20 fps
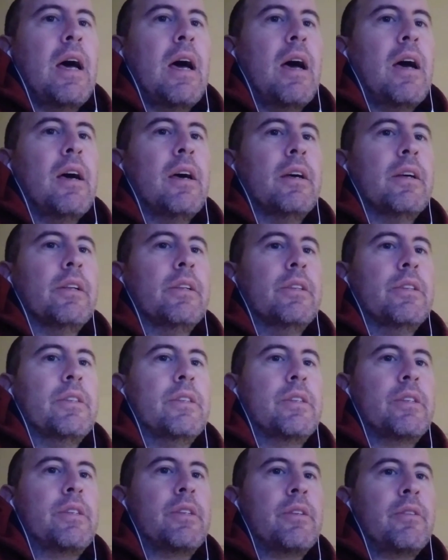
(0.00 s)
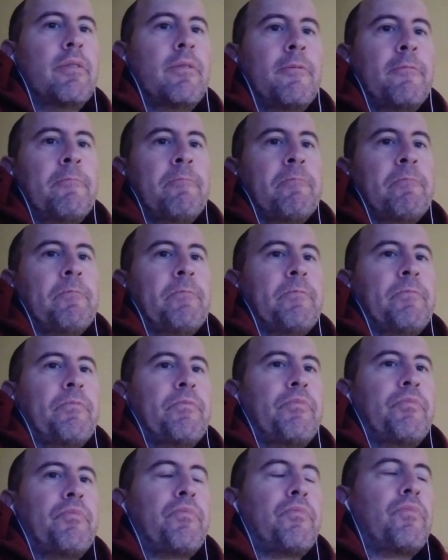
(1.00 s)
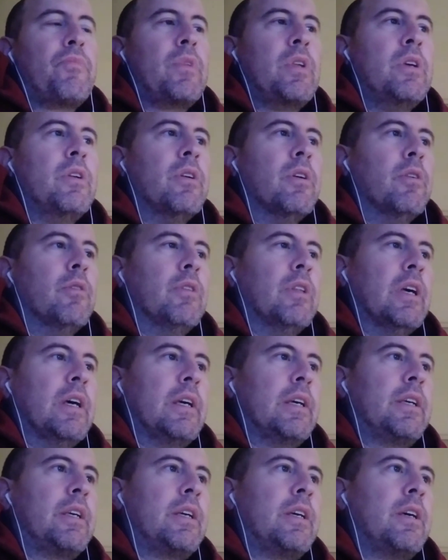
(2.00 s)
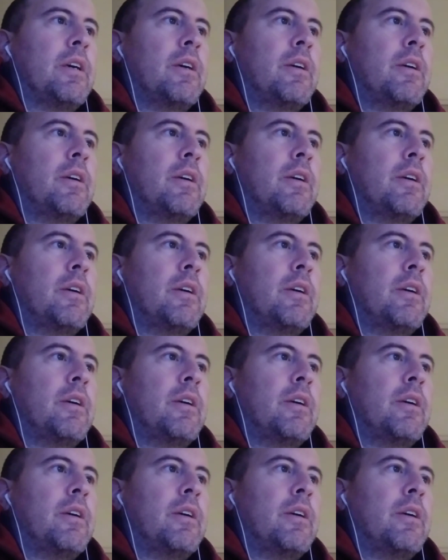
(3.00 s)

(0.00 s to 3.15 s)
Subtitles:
and like,